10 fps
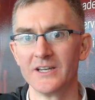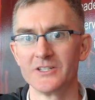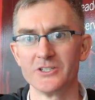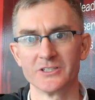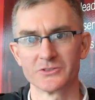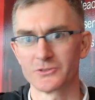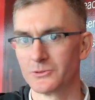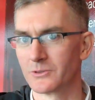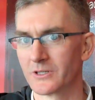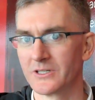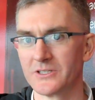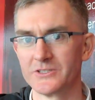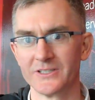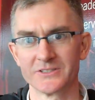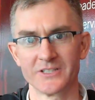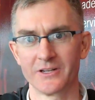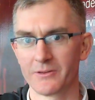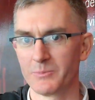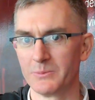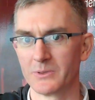She can score. She can set other
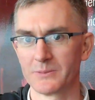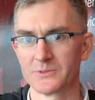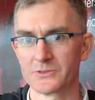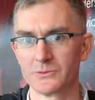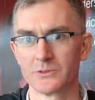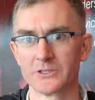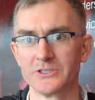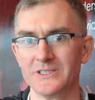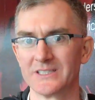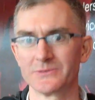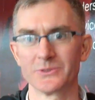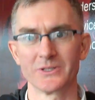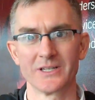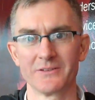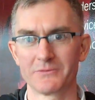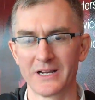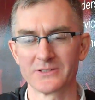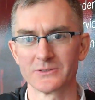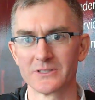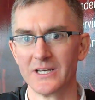people up to score. She doesn't really get
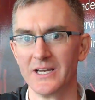frazzled.